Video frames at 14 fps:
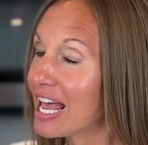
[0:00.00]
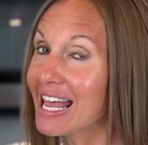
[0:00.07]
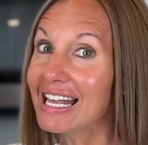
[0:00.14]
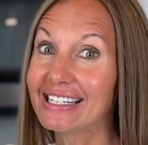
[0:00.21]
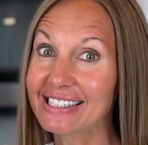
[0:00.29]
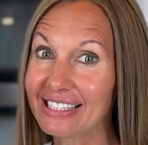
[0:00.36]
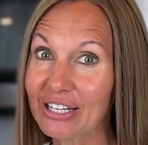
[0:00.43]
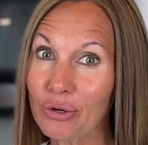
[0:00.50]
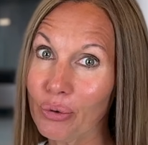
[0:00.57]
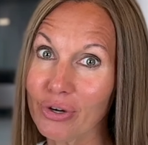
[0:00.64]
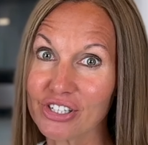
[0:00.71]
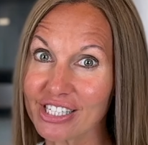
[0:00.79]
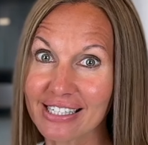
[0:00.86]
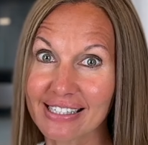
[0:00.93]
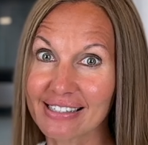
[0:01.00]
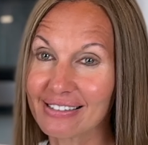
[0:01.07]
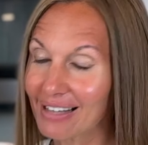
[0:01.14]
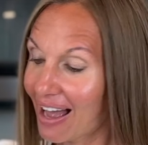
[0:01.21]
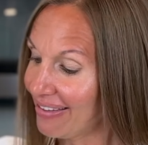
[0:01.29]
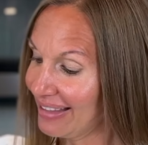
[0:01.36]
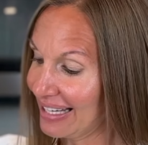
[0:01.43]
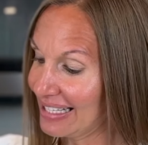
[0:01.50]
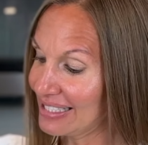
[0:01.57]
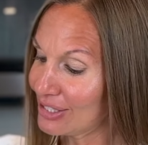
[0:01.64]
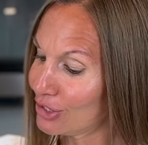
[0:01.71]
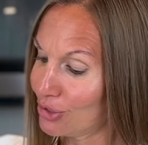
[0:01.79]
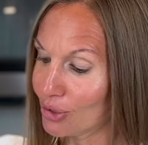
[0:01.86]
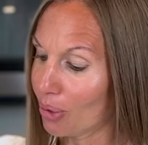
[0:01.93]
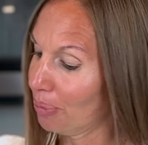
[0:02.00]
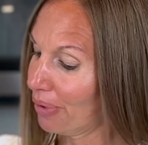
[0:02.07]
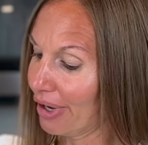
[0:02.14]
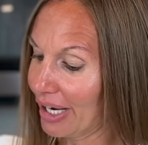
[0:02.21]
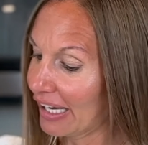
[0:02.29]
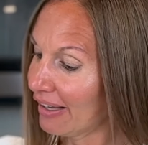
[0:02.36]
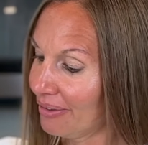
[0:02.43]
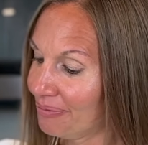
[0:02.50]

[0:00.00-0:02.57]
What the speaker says: Isn't it gorgeous? I think it is so pretty.